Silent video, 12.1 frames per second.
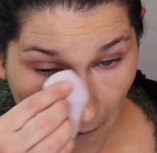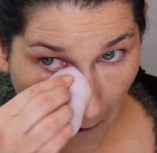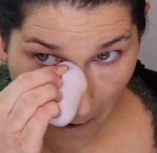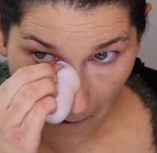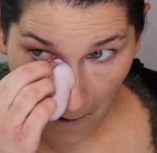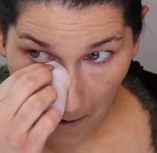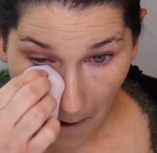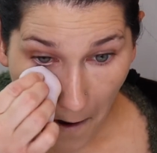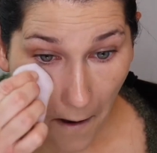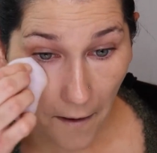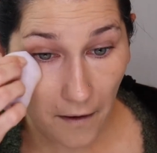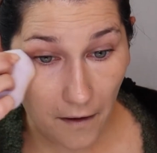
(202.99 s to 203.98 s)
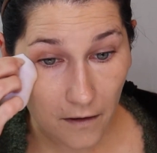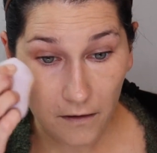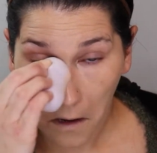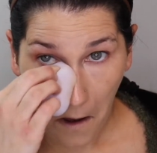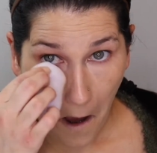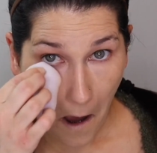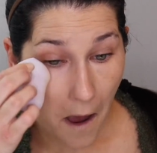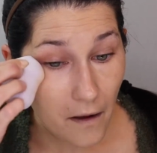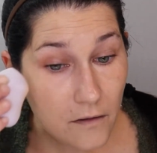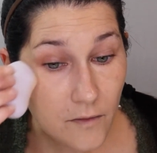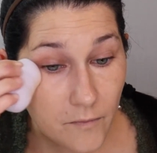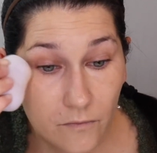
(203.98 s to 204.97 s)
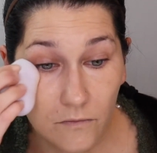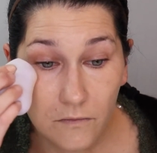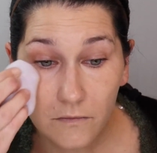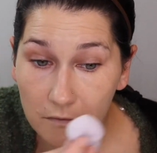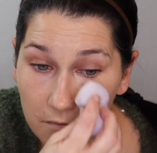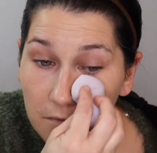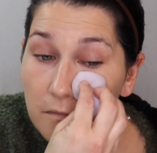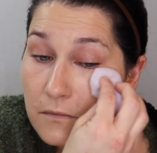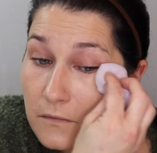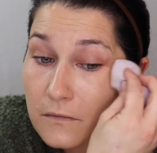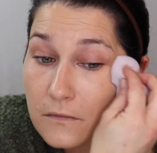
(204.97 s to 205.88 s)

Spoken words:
in an ocean for this emotional.